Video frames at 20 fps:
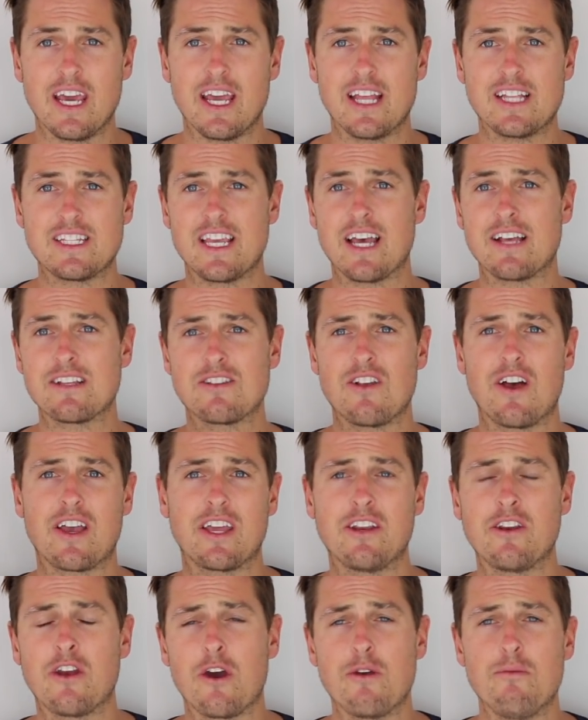It sounds like
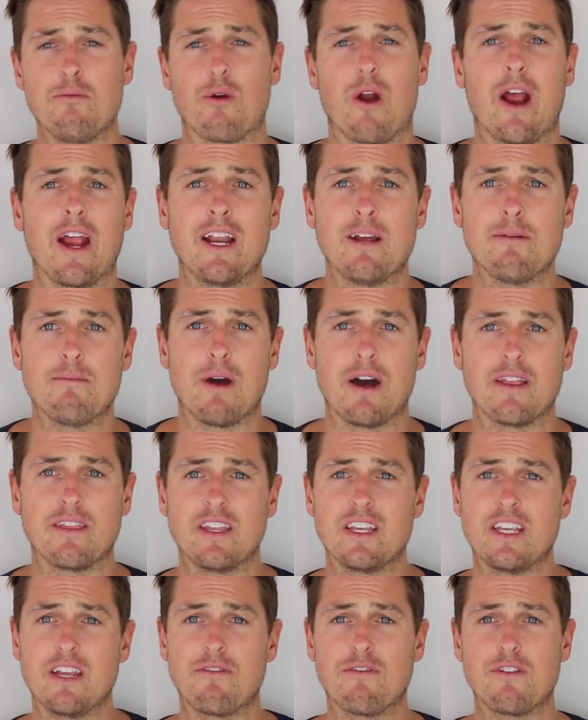a no-brainer, but
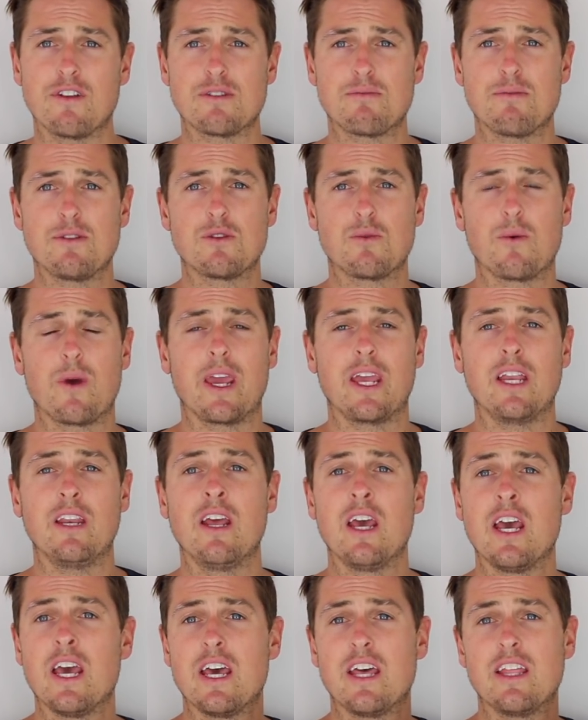the difference
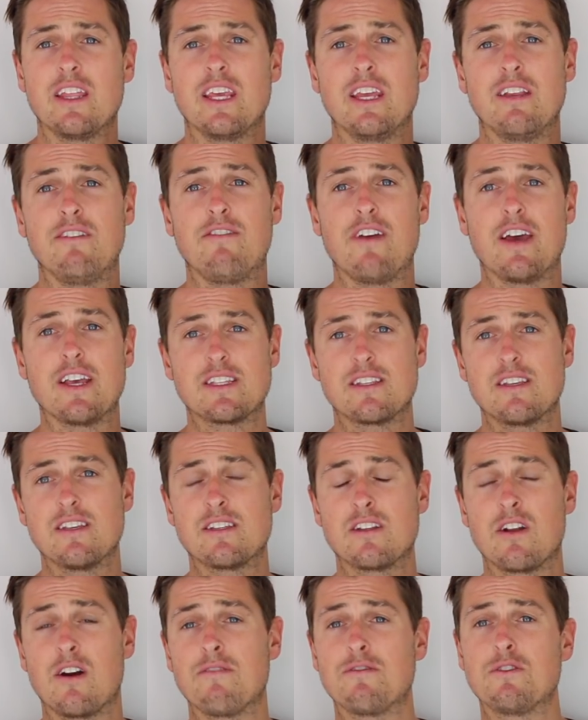between the
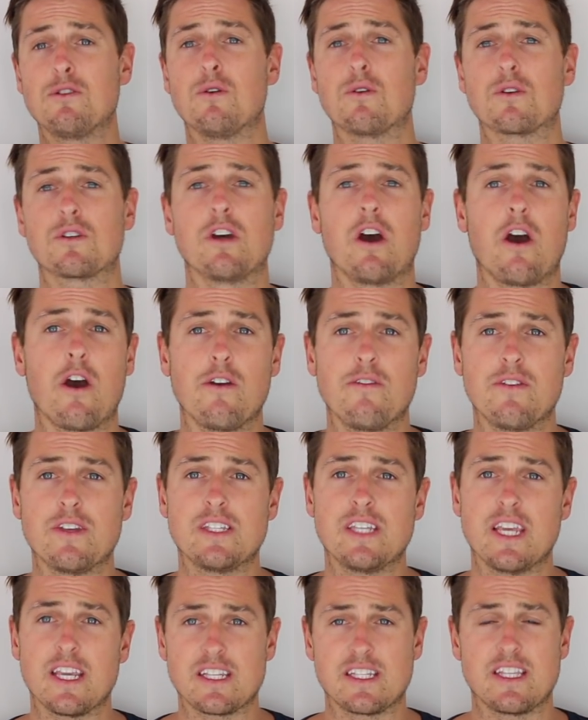investors, and I've talked to over
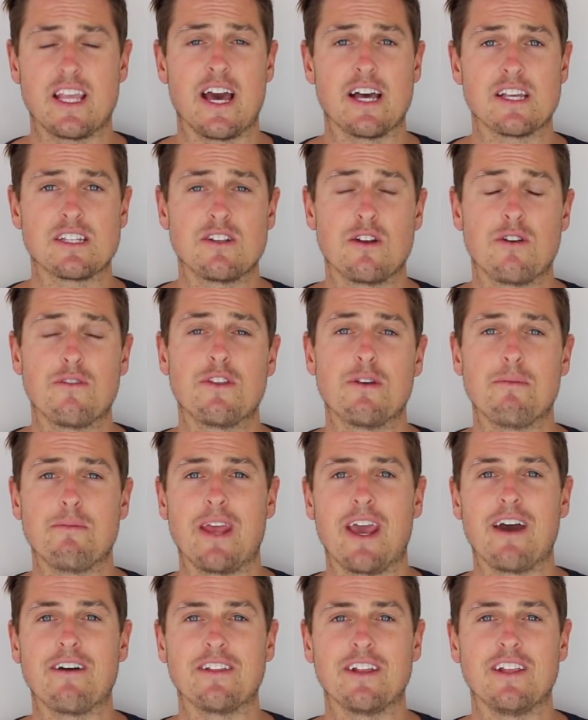6,000 of them
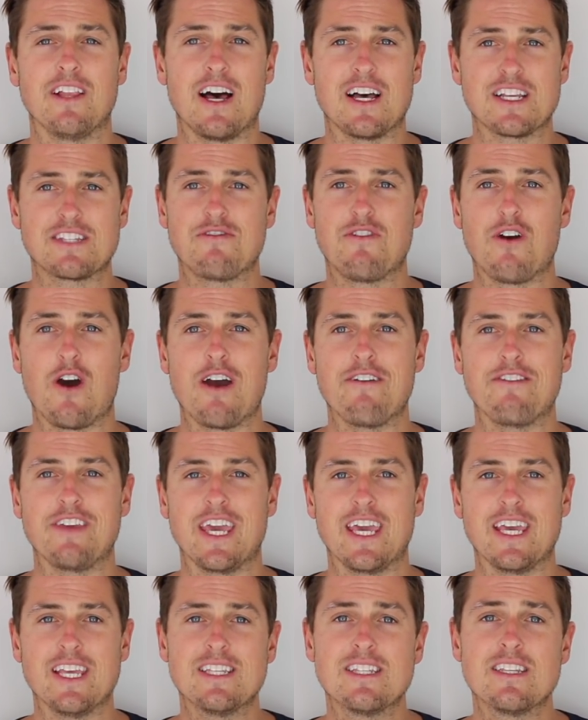now in the last 5
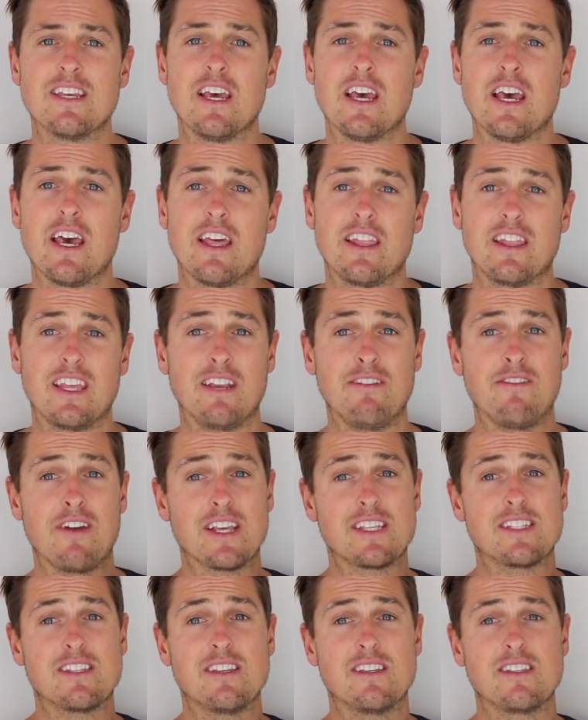years, the
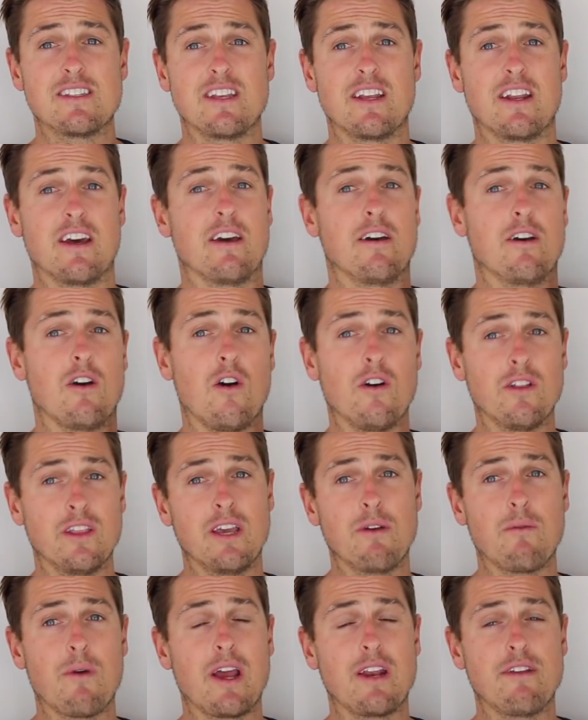investors that are on
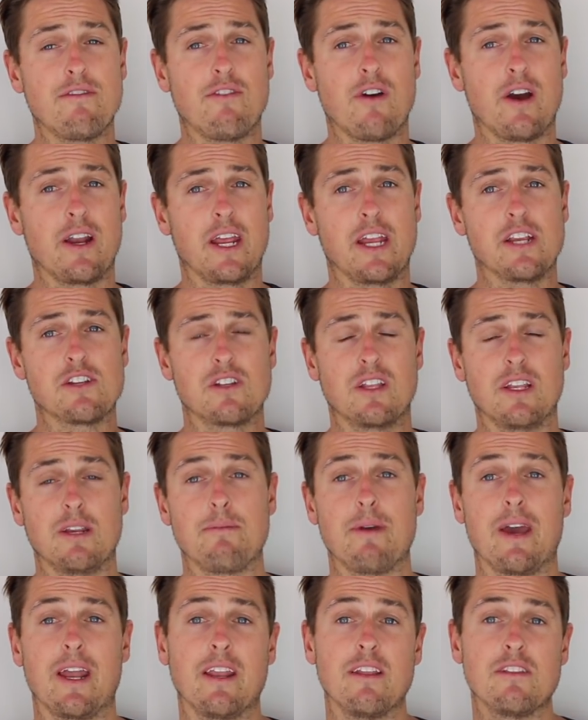their way to financial
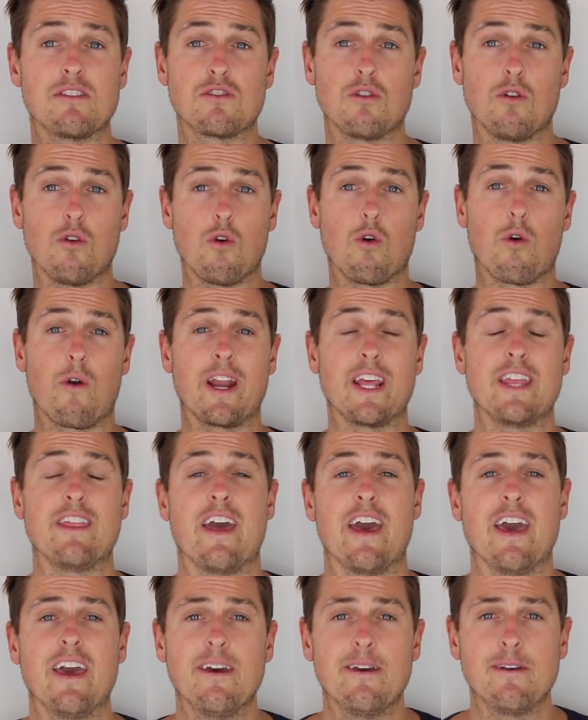independence or already
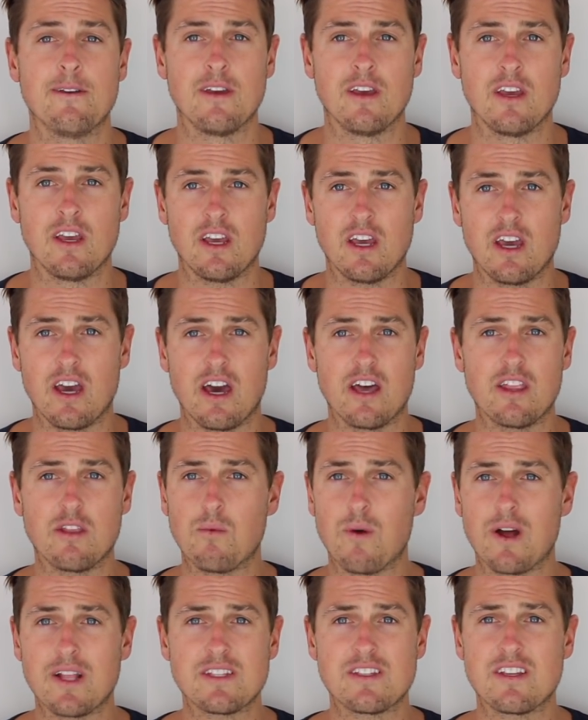there, are the
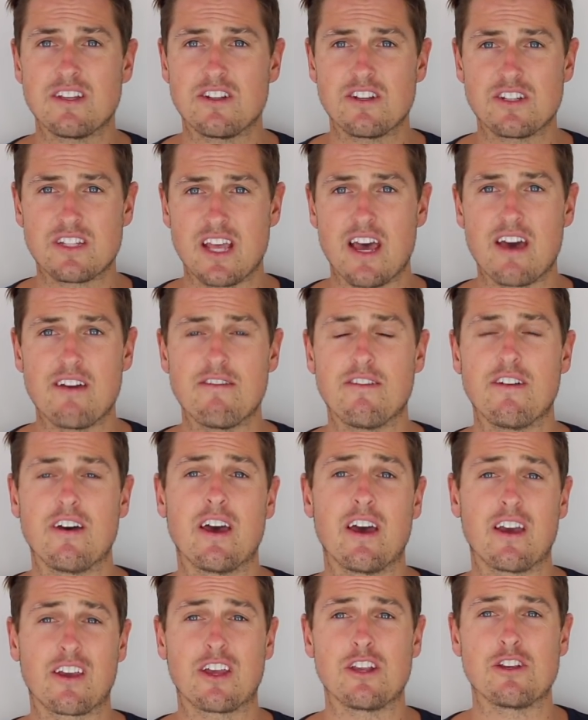ones that just have
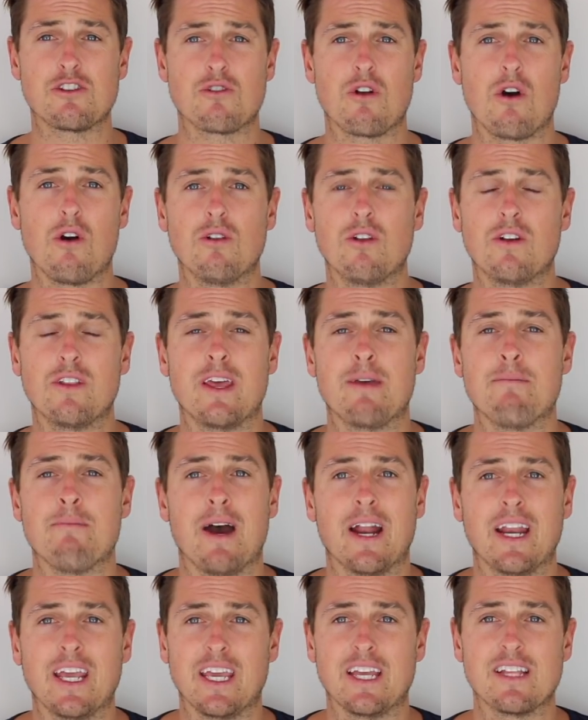a control on their
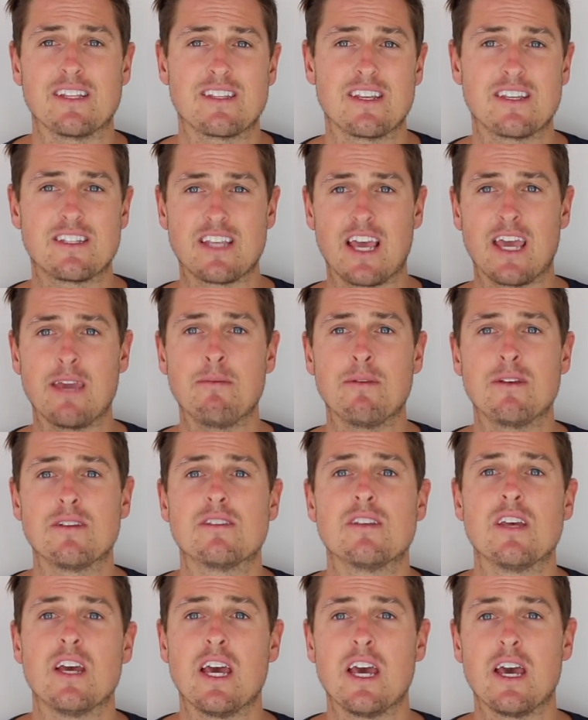money. It's the same
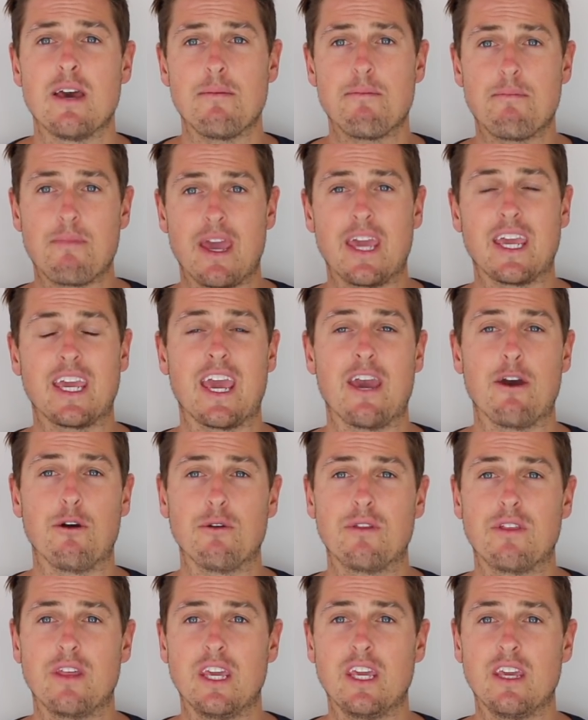as being
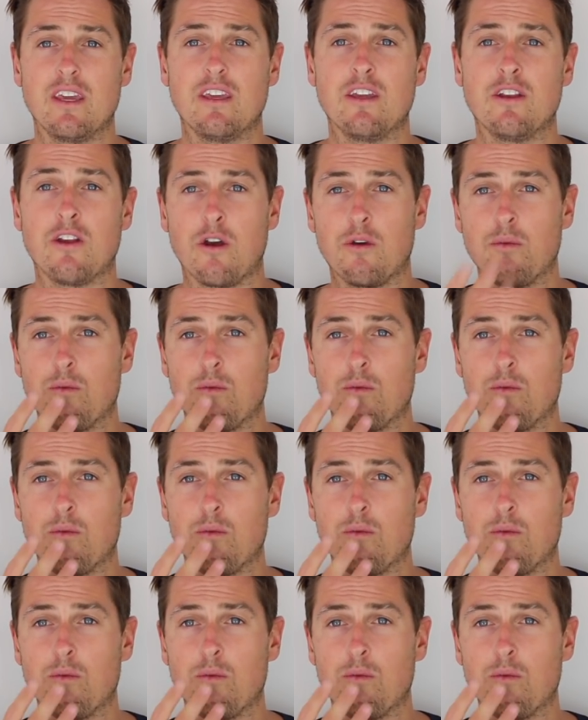healthy.